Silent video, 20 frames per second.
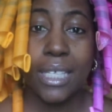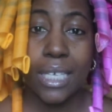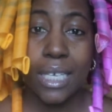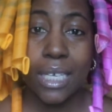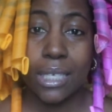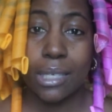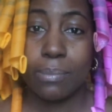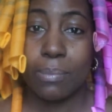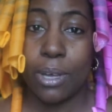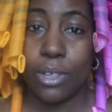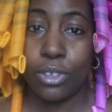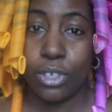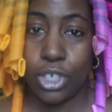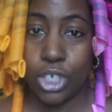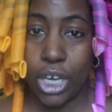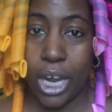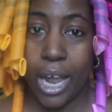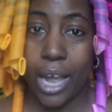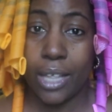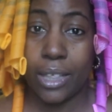6-month
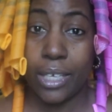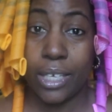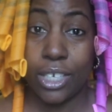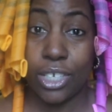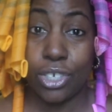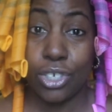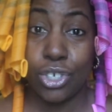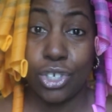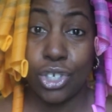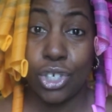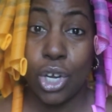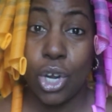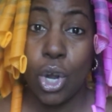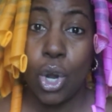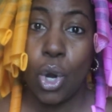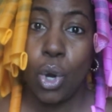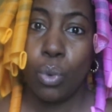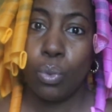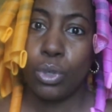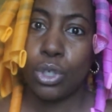challenge,
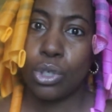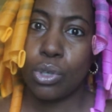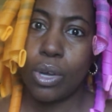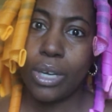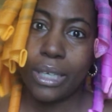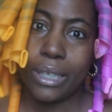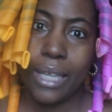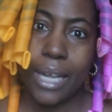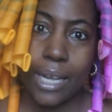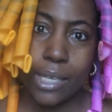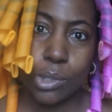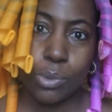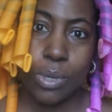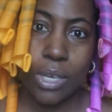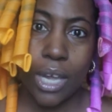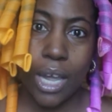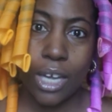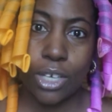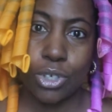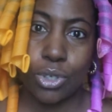which started last
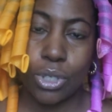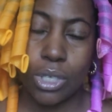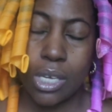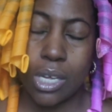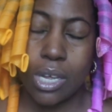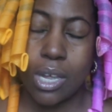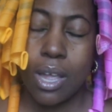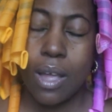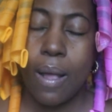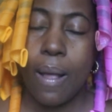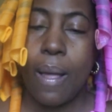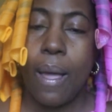week actually,